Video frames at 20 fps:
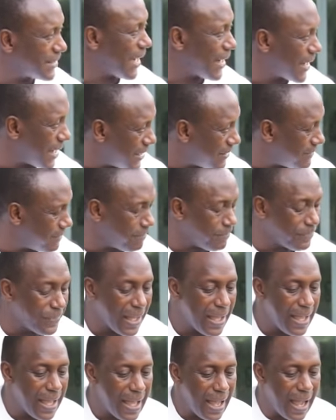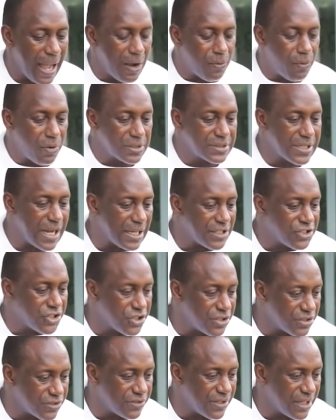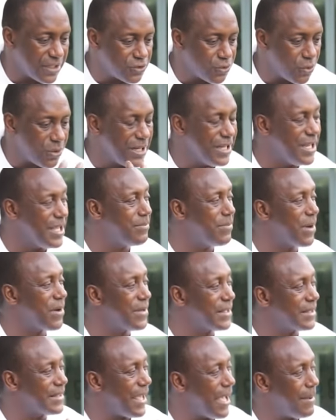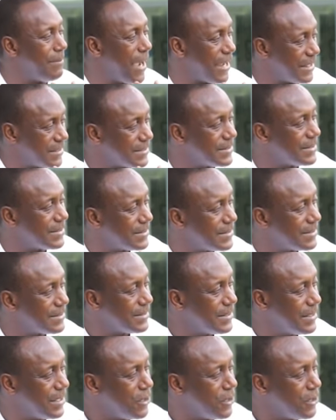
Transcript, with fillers: Second, I want our children to liberate their minds,